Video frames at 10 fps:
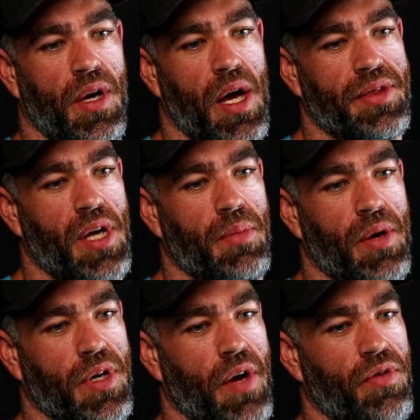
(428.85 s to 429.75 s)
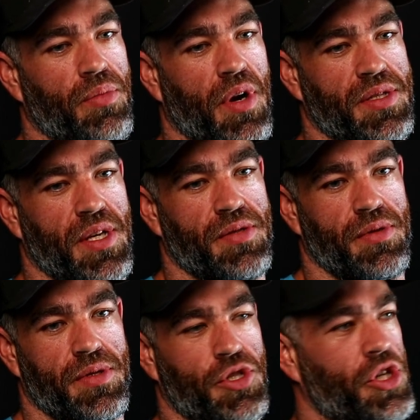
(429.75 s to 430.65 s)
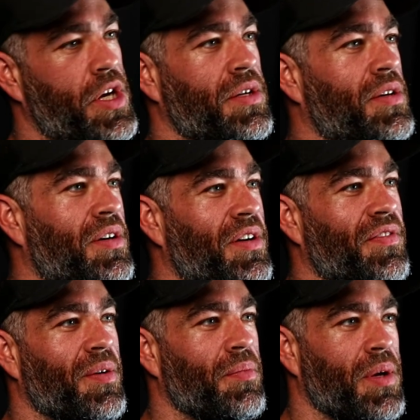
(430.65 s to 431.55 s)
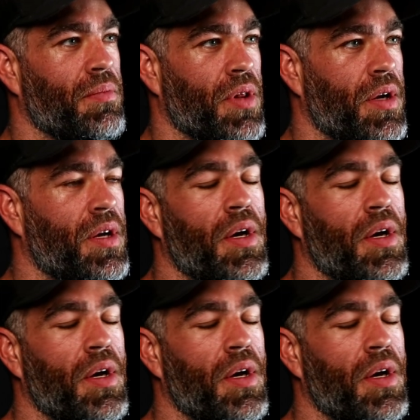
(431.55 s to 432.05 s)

I thought my recovery process was shit, if I'm being blunt.